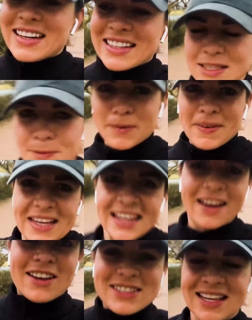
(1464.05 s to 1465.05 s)
I need to put my
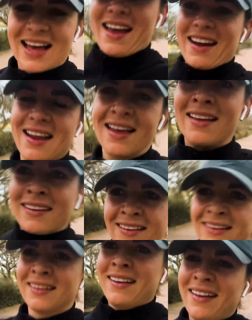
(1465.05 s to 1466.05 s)
ego aside
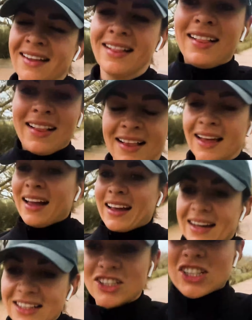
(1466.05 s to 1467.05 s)
and
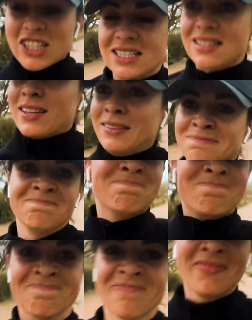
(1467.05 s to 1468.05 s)
literally just
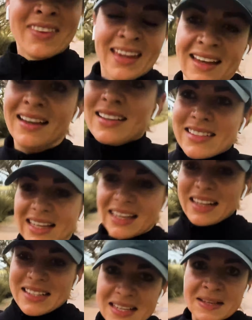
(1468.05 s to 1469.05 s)
take it
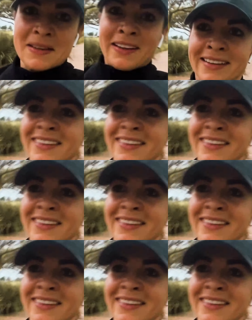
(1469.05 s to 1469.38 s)
easy.